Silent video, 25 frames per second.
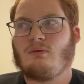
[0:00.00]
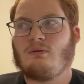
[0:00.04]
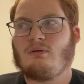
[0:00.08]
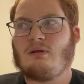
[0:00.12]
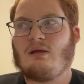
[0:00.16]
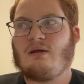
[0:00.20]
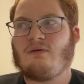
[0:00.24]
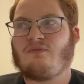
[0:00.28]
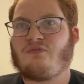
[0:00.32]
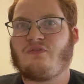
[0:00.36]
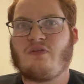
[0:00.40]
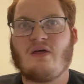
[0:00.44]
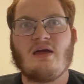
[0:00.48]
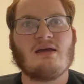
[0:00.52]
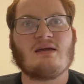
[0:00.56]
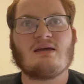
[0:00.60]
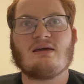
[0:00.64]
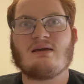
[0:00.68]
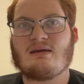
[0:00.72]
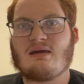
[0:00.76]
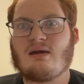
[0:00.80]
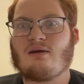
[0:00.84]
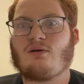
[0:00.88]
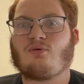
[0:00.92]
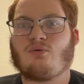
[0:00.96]
If they
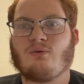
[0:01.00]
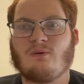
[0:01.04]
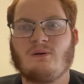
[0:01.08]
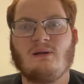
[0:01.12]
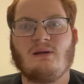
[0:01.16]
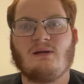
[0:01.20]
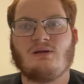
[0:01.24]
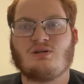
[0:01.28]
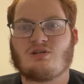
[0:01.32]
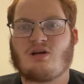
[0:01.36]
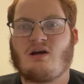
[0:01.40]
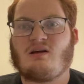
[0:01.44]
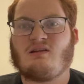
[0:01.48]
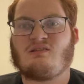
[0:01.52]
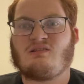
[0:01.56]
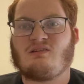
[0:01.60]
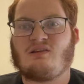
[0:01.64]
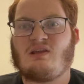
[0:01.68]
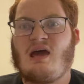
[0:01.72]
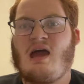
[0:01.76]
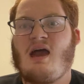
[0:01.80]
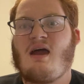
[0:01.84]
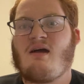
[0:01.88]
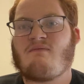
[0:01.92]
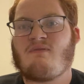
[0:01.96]
can get Quentin Johnson
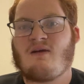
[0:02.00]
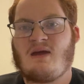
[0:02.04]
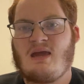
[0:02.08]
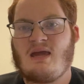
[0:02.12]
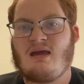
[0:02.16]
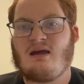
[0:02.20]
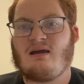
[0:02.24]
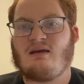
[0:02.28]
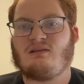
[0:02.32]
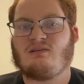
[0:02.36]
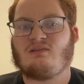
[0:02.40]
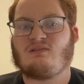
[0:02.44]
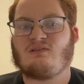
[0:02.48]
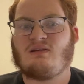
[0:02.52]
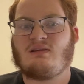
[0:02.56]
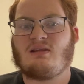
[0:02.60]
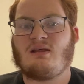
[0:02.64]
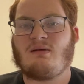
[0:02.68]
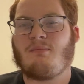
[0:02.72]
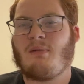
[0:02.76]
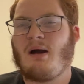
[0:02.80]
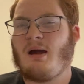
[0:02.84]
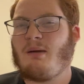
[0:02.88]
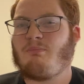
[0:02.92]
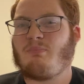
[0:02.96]
to have hands, then
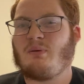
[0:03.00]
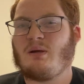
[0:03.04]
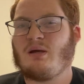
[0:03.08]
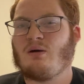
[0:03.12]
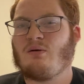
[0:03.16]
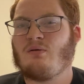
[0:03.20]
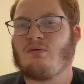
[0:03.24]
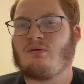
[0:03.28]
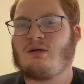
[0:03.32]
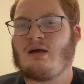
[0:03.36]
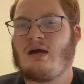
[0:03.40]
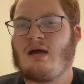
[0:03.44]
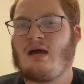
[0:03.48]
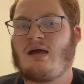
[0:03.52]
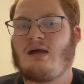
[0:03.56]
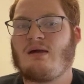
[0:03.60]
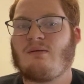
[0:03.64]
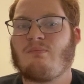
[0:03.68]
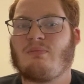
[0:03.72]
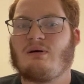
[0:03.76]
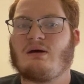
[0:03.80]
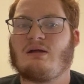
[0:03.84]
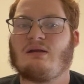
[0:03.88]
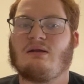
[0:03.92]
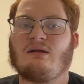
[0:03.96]
they might be okay,
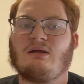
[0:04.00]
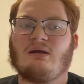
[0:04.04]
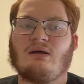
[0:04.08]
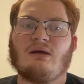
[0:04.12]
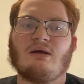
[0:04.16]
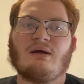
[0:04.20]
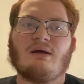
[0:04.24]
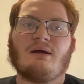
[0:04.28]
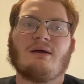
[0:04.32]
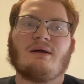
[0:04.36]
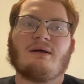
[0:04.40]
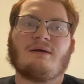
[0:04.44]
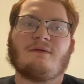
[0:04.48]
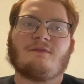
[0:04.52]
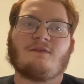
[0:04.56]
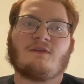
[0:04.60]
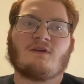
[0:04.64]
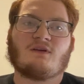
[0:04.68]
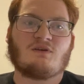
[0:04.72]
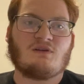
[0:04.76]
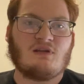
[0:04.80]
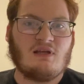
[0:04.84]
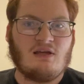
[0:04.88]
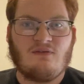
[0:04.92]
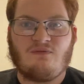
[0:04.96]
but
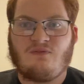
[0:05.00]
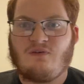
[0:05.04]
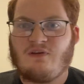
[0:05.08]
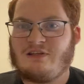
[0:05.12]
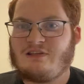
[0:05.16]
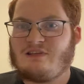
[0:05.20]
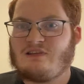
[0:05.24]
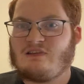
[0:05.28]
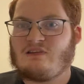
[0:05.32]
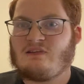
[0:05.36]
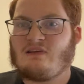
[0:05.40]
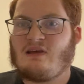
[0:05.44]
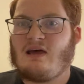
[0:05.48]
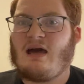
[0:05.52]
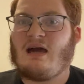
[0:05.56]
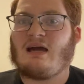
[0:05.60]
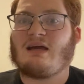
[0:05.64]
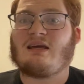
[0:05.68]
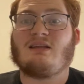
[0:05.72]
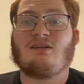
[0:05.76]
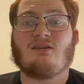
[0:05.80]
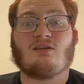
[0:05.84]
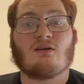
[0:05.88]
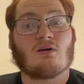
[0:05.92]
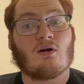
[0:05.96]
Their defense is
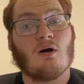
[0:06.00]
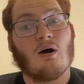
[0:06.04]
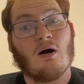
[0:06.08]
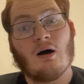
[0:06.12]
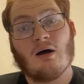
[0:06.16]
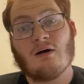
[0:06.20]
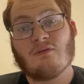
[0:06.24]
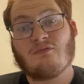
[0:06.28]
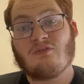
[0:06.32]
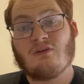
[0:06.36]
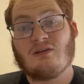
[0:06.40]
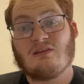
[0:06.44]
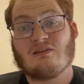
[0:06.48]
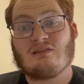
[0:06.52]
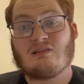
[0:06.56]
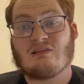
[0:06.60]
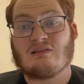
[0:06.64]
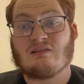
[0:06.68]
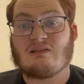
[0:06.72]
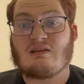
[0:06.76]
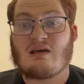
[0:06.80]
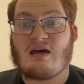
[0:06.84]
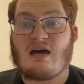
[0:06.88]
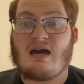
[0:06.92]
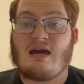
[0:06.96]
lacking. Their offense
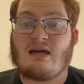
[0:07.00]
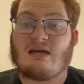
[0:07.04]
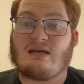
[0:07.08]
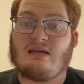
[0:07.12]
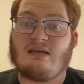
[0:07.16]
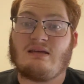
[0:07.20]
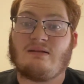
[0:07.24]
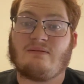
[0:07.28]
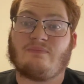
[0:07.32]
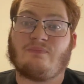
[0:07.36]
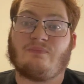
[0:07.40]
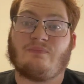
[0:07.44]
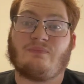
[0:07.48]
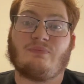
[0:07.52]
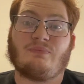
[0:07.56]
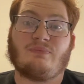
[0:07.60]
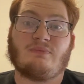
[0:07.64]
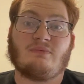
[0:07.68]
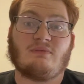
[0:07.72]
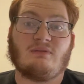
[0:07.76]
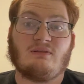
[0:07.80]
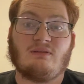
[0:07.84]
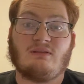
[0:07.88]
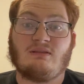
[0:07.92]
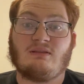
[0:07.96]
is lacking.
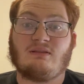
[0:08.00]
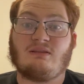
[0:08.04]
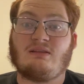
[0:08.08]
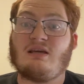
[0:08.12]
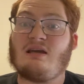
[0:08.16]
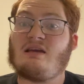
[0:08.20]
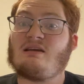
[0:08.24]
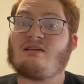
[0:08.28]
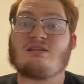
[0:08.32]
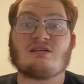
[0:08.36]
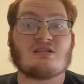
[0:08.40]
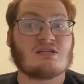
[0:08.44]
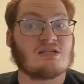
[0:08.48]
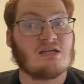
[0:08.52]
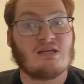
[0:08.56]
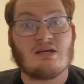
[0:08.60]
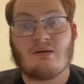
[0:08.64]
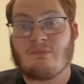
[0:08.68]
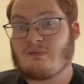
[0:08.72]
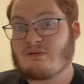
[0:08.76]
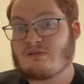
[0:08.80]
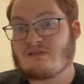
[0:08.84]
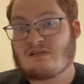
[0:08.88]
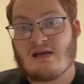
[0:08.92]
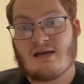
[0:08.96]
They just need to
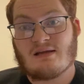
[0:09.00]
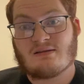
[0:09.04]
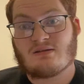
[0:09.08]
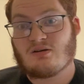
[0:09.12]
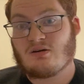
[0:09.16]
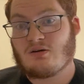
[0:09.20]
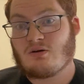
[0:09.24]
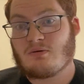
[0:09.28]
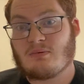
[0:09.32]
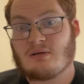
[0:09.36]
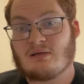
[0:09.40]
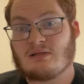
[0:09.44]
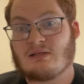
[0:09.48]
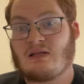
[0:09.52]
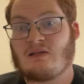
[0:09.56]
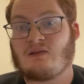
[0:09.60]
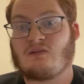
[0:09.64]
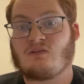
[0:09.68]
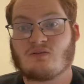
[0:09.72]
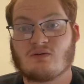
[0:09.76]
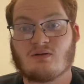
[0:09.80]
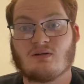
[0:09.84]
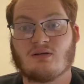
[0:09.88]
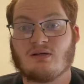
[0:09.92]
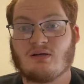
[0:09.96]
protect Herbert.
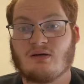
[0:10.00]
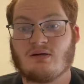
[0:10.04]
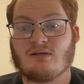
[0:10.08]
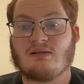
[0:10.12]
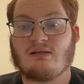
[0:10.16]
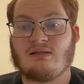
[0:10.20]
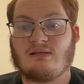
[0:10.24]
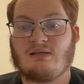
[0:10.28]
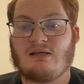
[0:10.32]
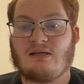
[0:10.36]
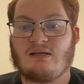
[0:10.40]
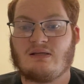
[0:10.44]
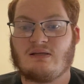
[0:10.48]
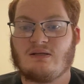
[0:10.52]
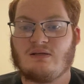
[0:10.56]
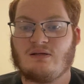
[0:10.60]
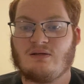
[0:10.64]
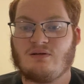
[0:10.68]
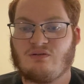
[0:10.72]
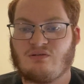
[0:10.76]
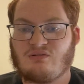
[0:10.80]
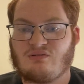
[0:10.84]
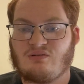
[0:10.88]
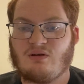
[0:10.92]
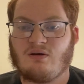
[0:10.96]
That's literally all they need to
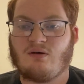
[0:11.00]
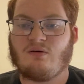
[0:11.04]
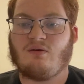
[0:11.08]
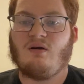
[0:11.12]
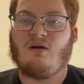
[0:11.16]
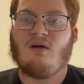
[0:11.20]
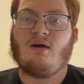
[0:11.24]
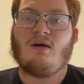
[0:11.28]
do. So,